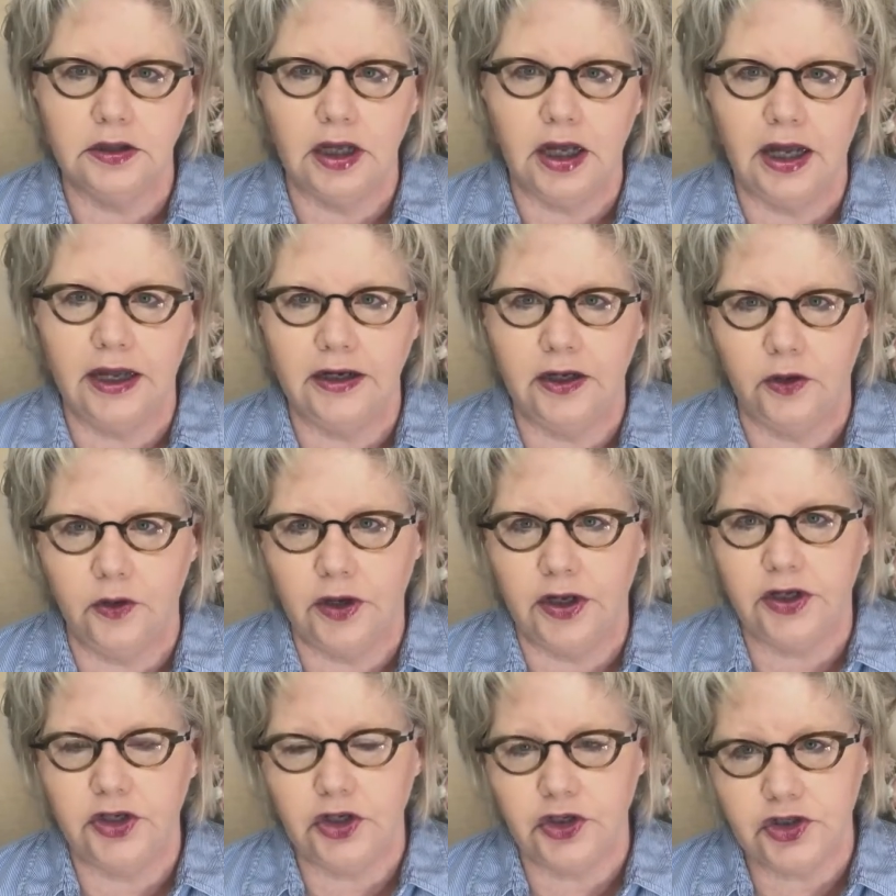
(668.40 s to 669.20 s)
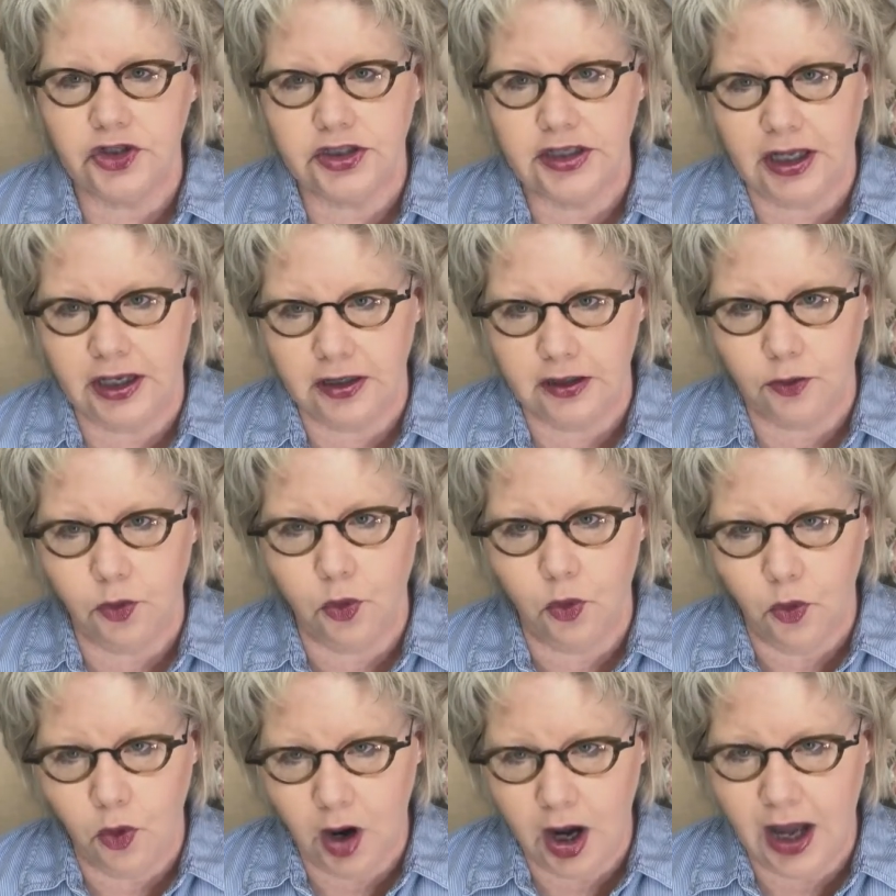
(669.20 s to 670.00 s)
I don't understand
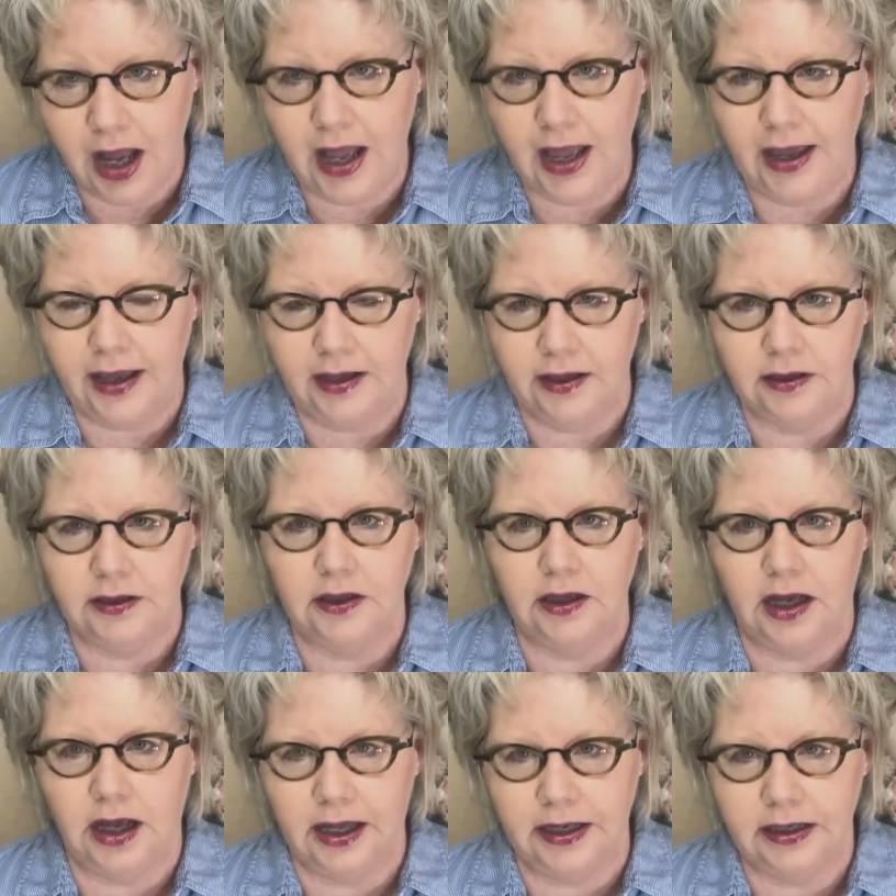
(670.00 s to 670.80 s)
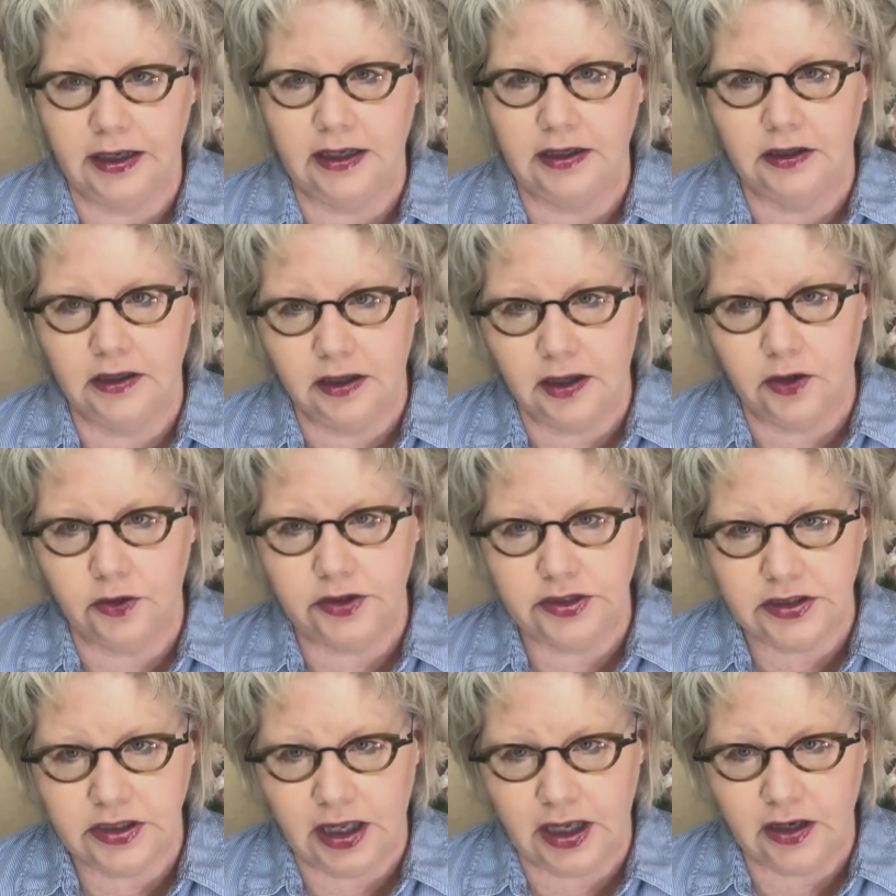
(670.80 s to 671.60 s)
why I need to go
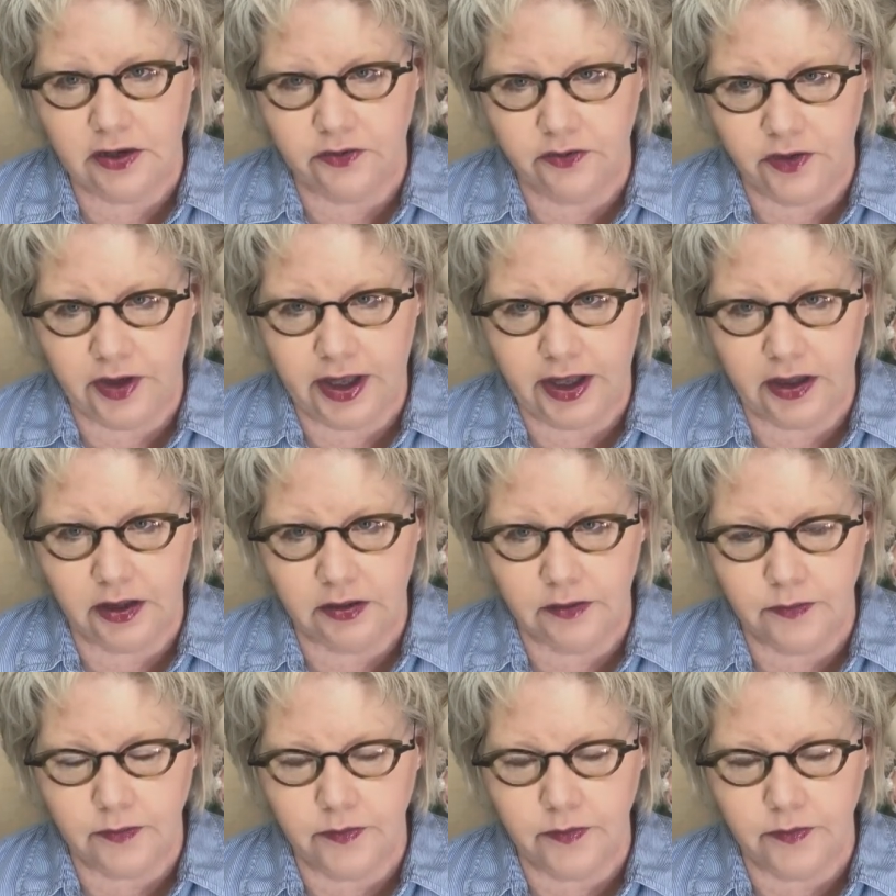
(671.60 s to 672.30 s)
to Santa Fe.